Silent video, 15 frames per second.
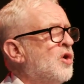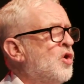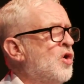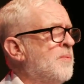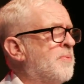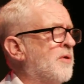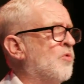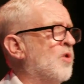
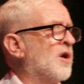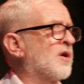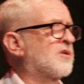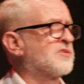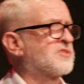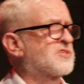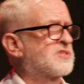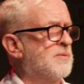Uber
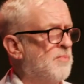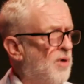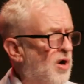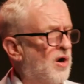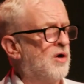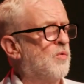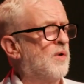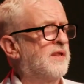workers
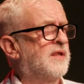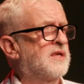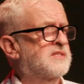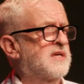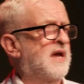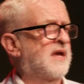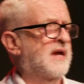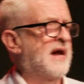tomorrow when they
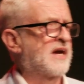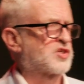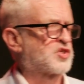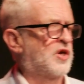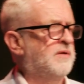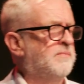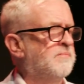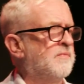take
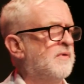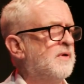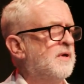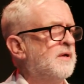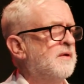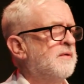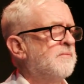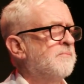
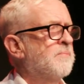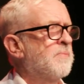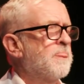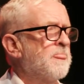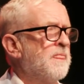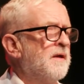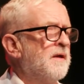action.